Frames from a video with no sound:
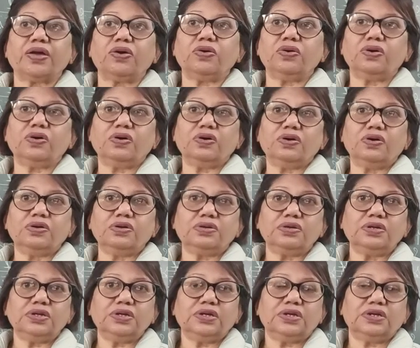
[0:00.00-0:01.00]

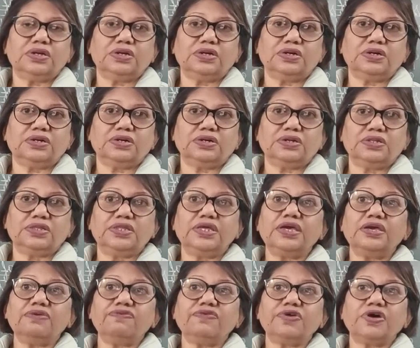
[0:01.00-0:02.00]
or
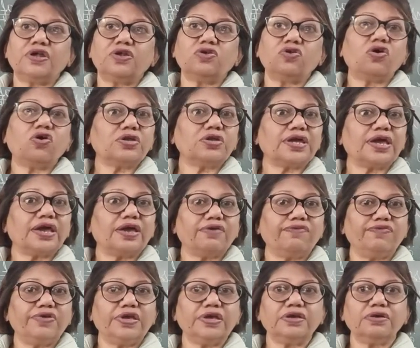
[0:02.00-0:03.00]
they were not
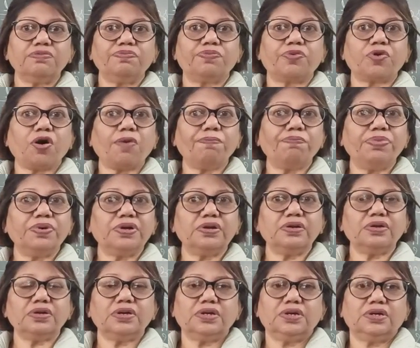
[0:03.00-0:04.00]
having
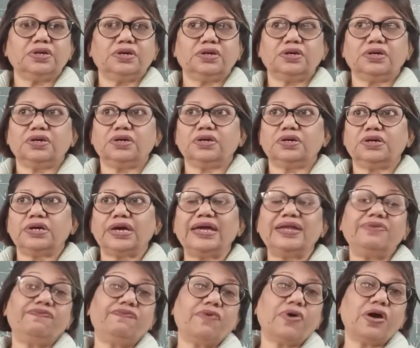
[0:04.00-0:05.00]
proper
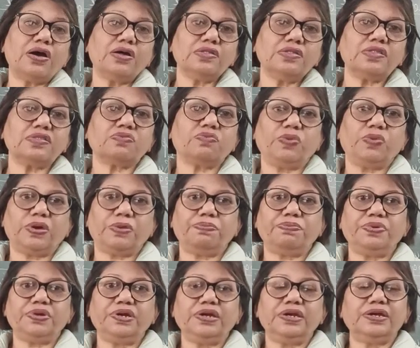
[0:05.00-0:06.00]
advanced
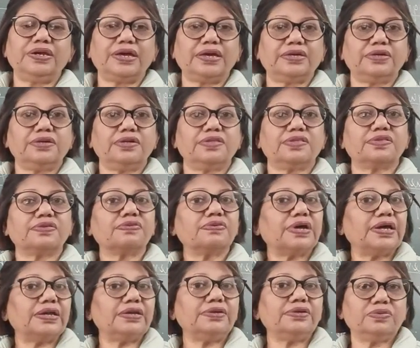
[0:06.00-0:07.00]
weapon like
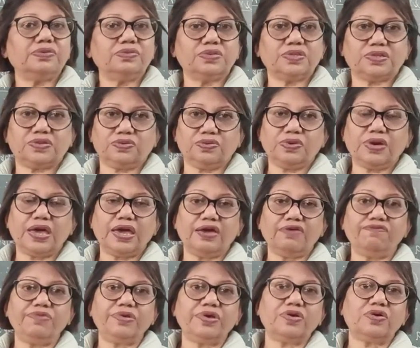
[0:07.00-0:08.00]
Israel used to
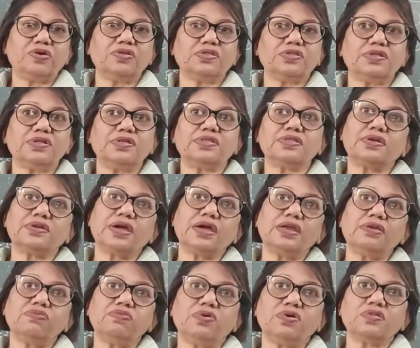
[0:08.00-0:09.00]
have, because
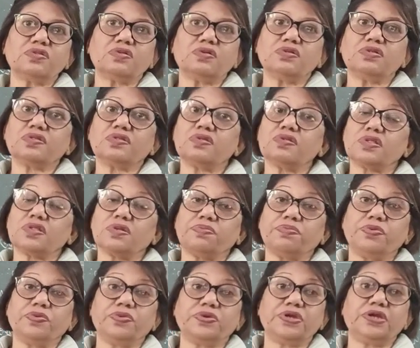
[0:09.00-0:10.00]
Israel was also
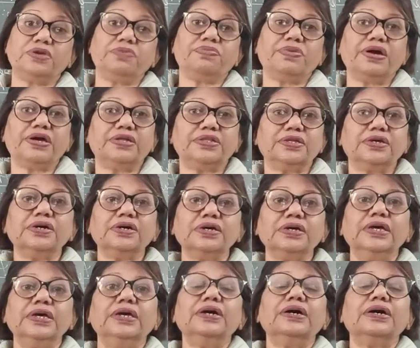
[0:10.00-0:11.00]
supported by the
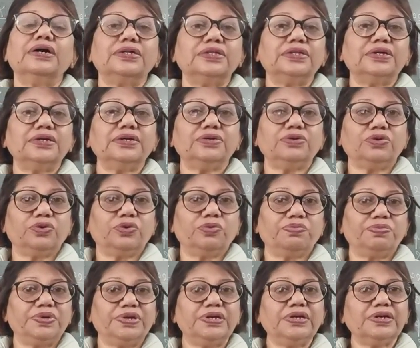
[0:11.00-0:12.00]
other
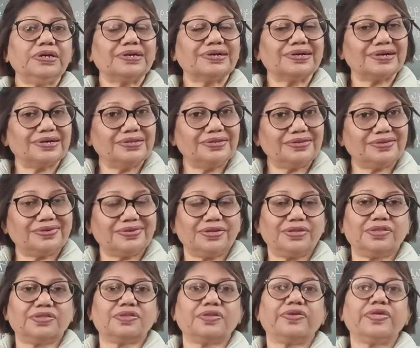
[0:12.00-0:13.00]
European
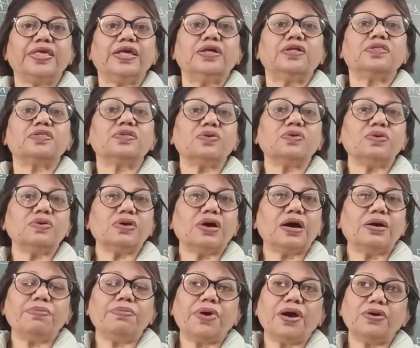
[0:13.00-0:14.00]
countries. So
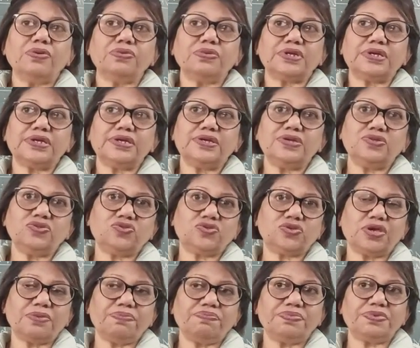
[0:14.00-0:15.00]
about
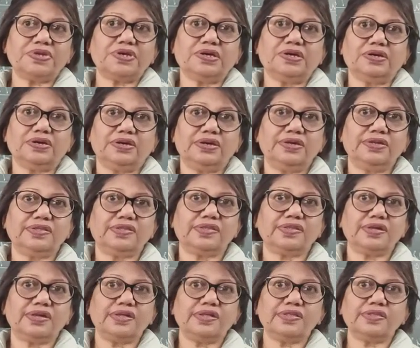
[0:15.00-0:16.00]
Egypt, it
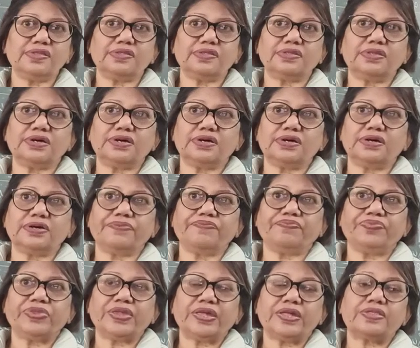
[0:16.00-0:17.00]
says
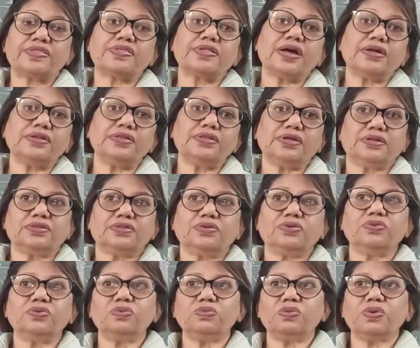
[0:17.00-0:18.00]
the Sadat,
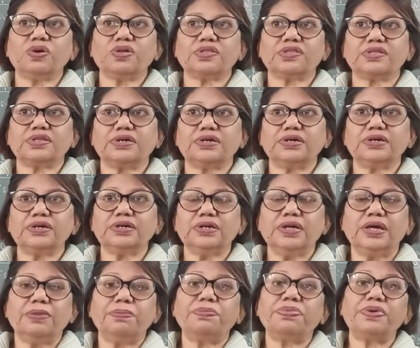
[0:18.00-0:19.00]
who was
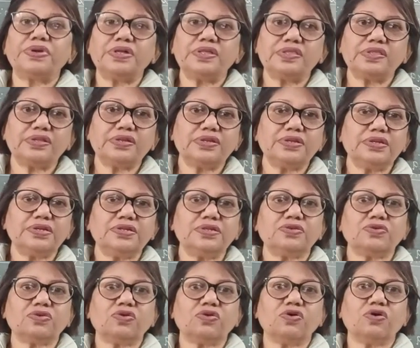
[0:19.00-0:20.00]
the
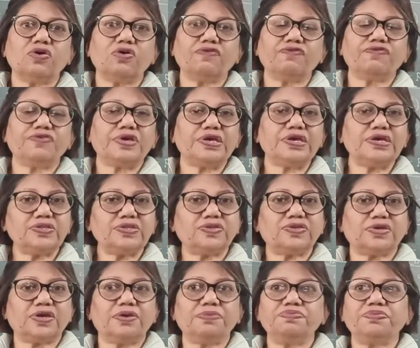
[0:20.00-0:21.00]
president of
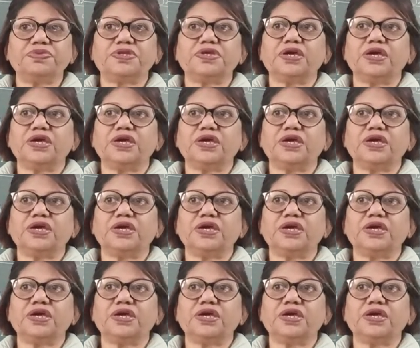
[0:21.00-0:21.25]
Egypt,